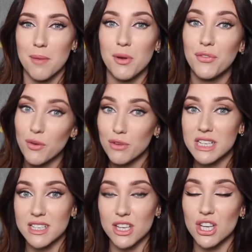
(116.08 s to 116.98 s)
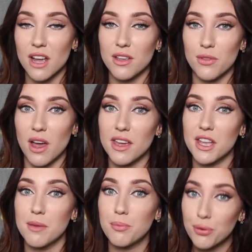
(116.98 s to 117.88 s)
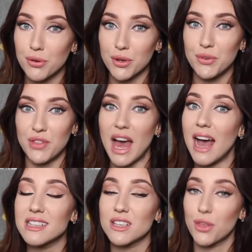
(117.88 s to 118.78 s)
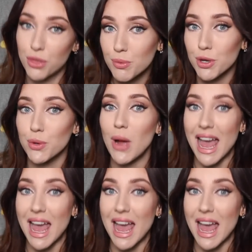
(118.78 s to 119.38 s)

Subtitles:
But from research, I know that I can improve that through